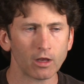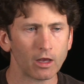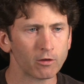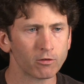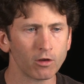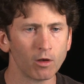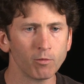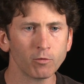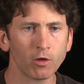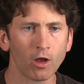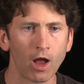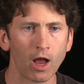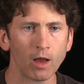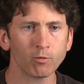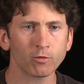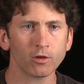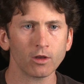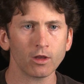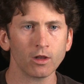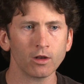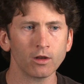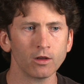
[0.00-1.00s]

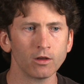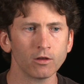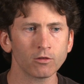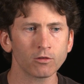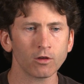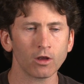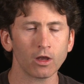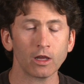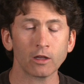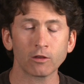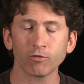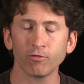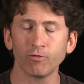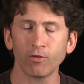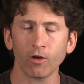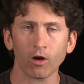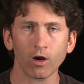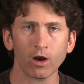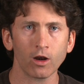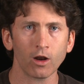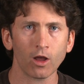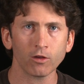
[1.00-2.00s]
sometimes it is it's
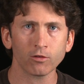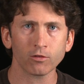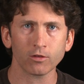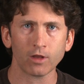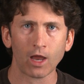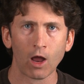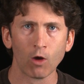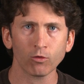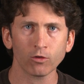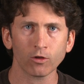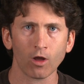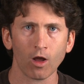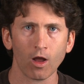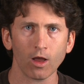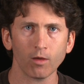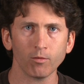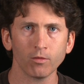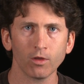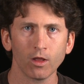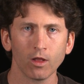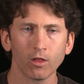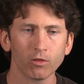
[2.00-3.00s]
very nice
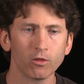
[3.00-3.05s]
downtime.